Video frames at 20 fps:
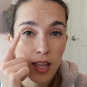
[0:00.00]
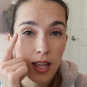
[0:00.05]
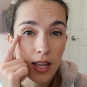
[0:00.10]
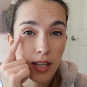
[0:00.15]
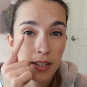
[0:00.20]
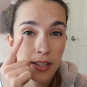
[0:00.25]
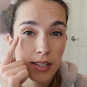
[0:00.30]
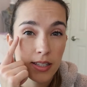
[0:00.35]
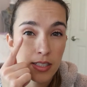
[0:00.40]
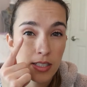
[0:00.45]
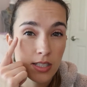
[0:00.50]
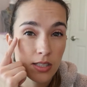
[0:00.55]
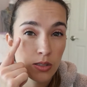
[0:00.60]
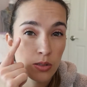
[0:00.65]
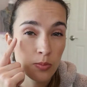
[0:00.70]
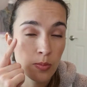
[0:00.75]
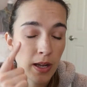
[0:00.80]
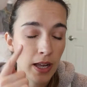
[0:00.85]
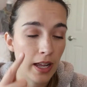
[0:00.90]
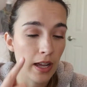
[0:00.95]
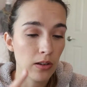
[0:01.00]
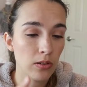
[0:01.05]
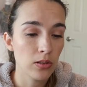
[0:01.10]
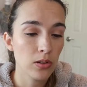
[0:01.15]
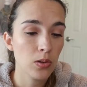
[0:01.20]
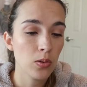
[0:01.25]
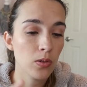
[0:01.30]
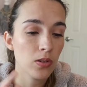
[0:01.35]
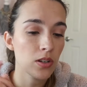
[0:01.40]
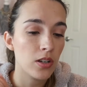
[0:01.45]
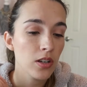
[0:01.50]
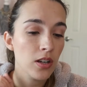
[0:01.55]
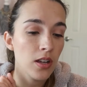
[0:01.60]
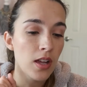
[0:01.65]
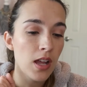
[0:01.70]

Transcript: and into my outer corner.